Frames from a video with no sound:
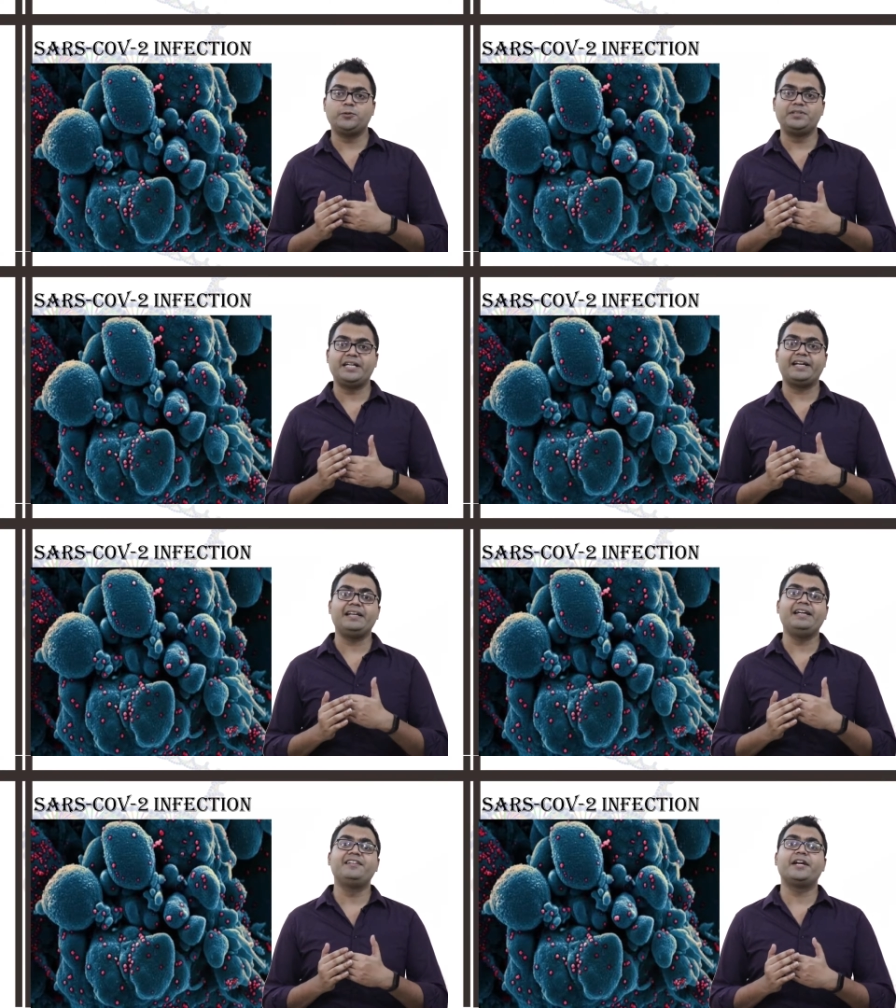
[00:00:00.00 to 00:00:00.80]
to be taken
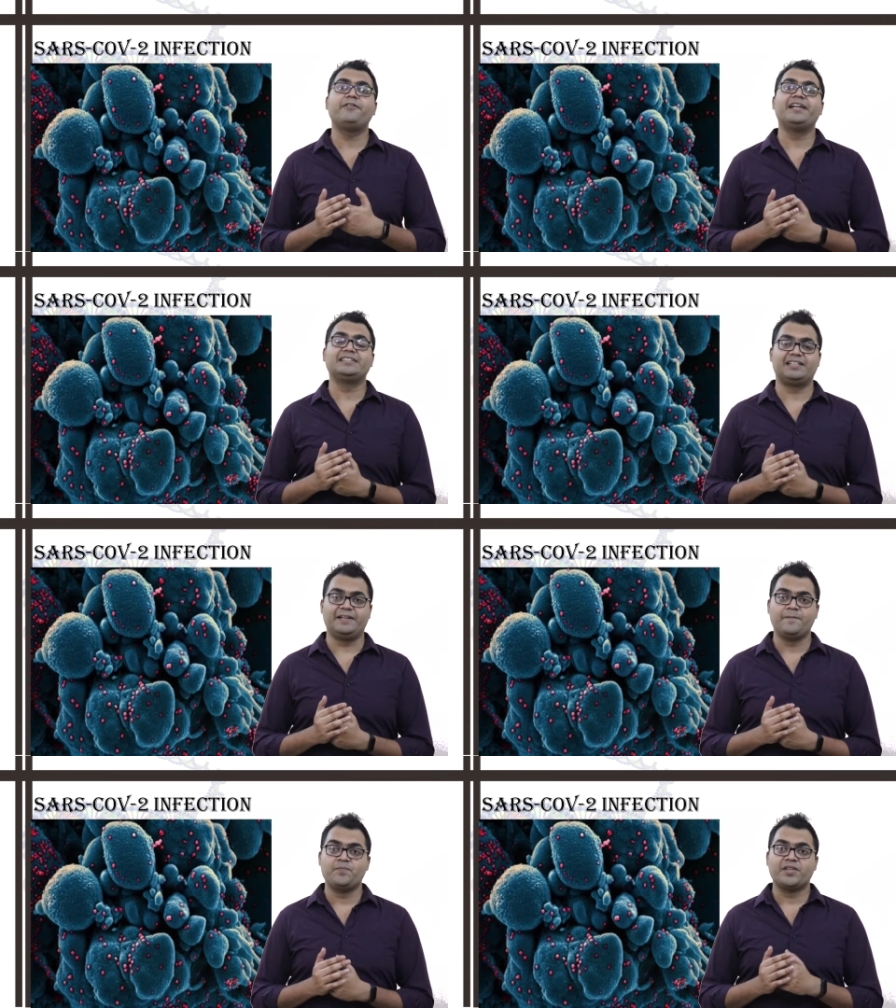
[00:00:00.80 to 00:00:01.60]
intravenously.
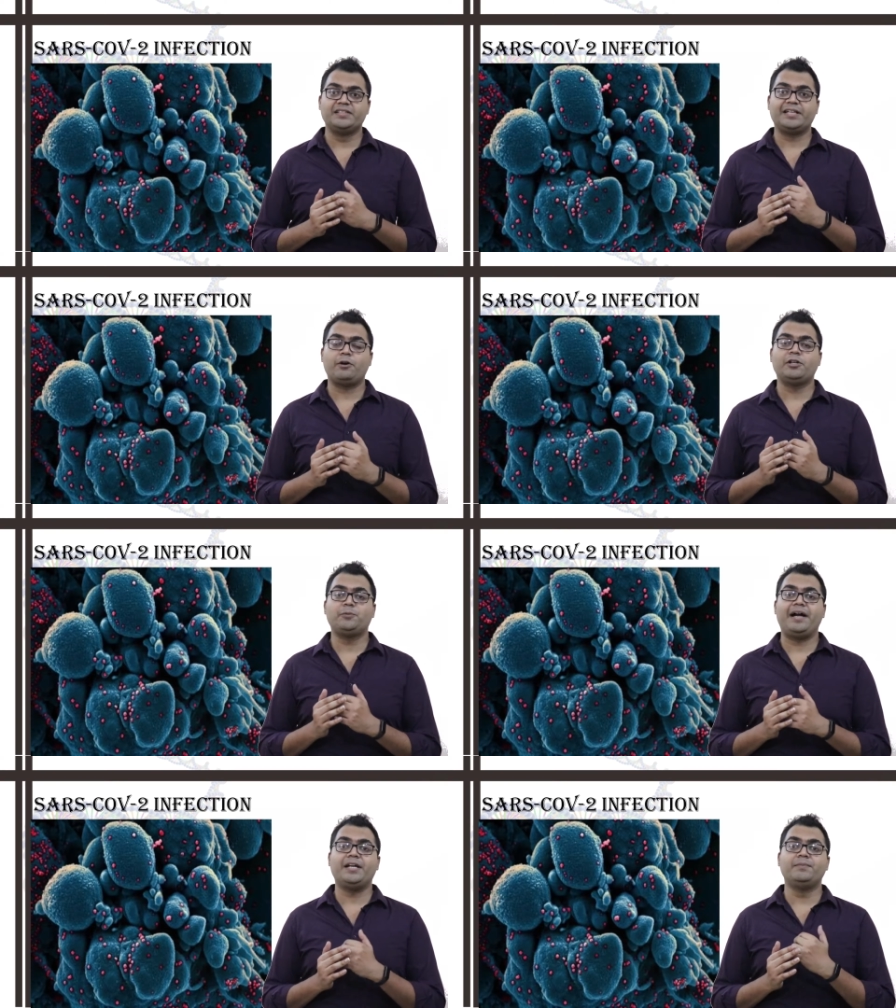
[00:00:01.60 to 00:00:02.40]
It is required to
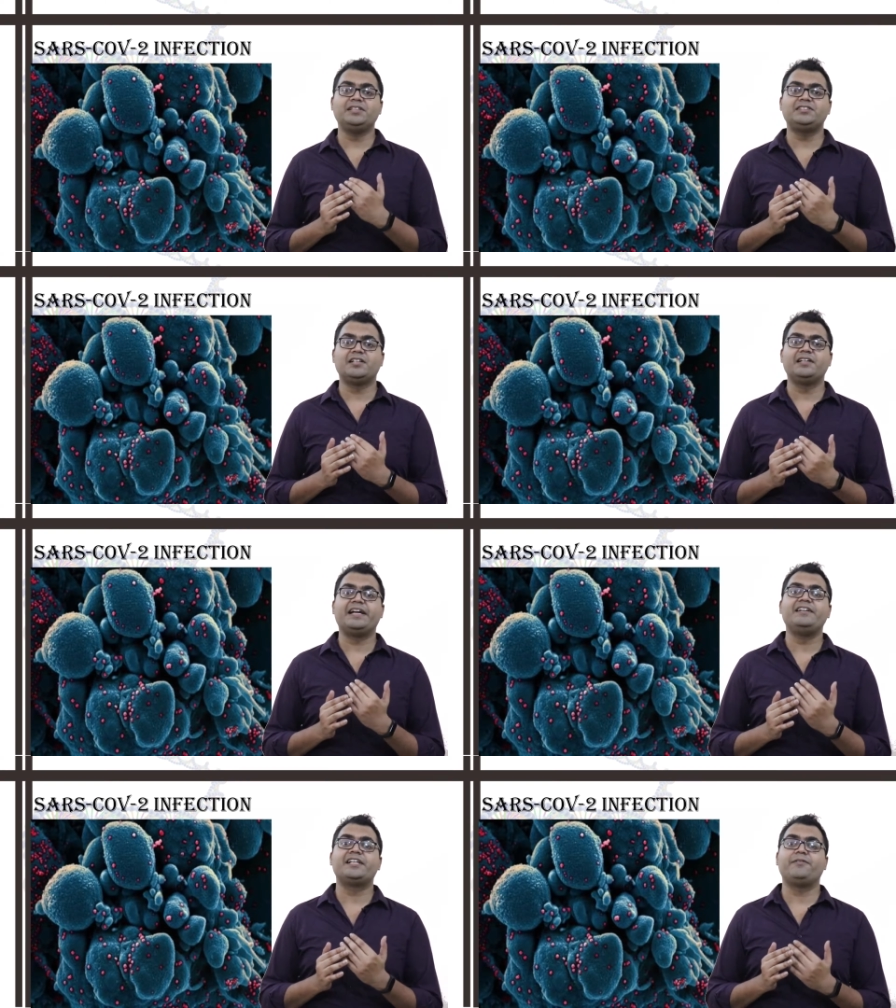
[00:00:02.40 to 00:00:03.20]
be administered
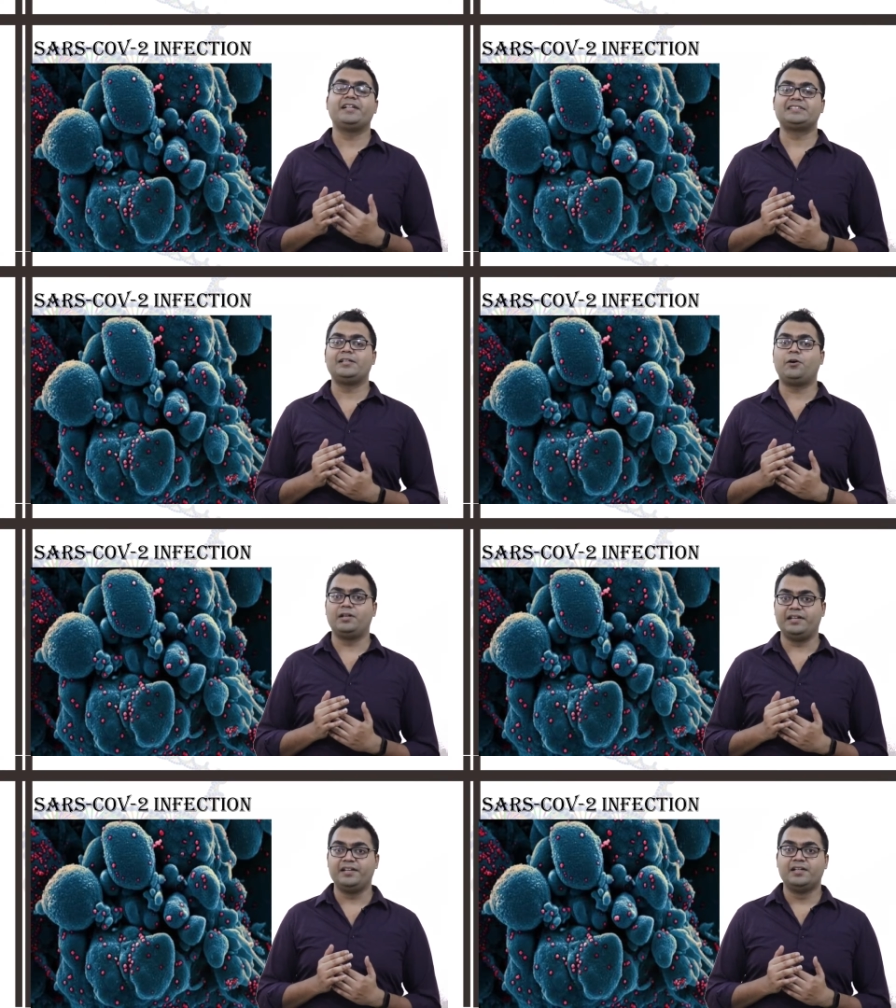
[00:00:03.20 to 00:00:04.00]
intravenously
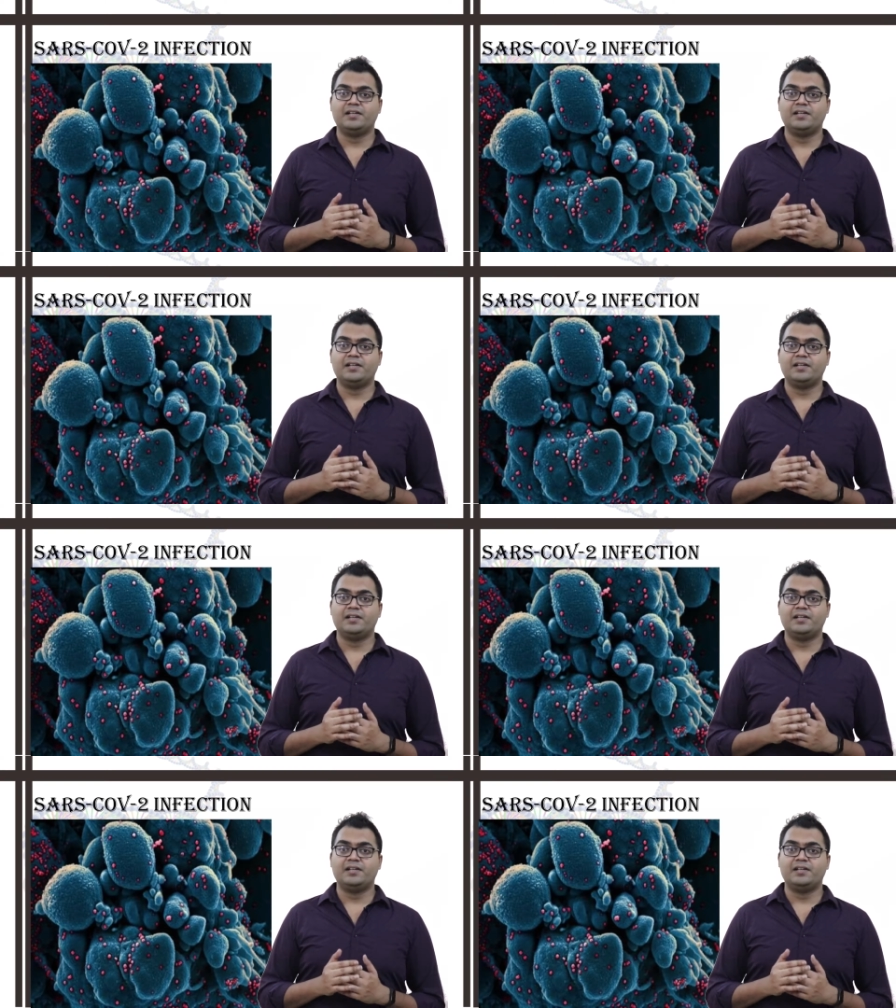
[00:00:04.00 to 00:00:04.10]
only.